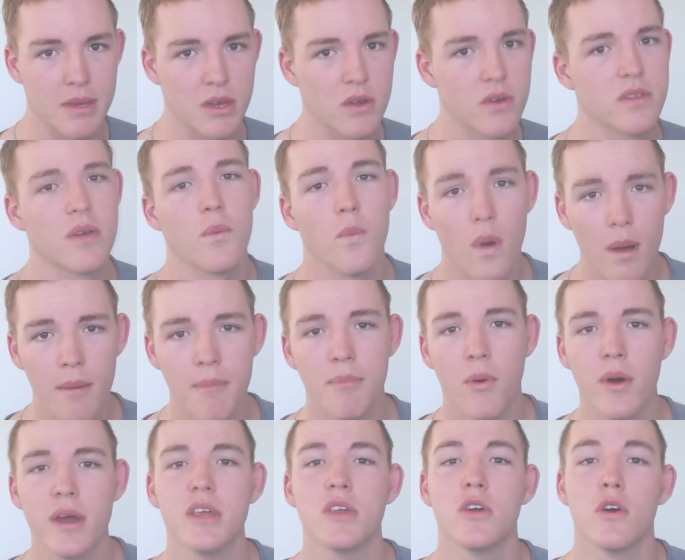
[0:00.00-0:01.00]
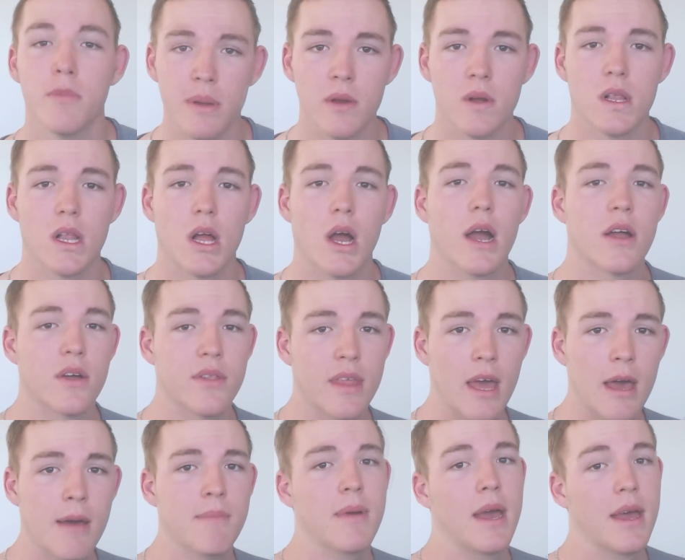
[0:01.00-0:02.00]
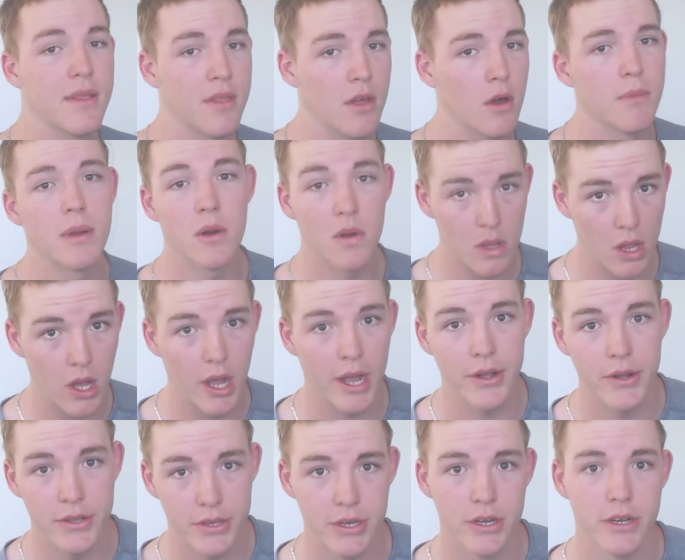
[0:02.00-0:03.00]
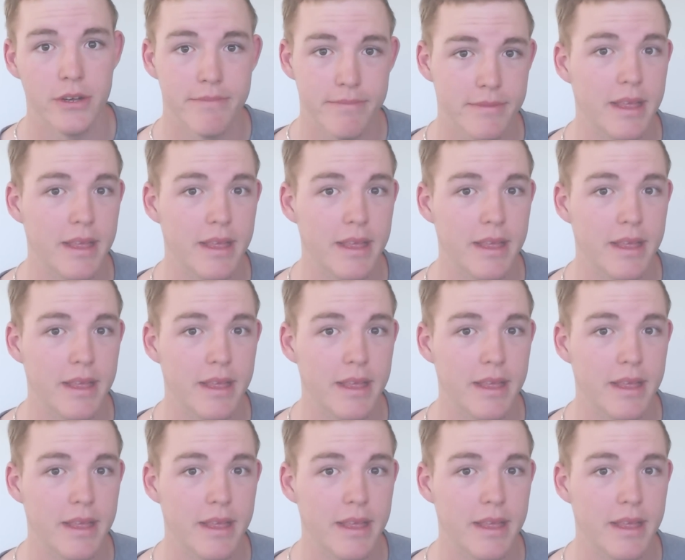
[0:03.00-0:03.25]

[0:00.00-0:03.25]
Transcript: because at one point you'll be relying on them and they'll be relying on you.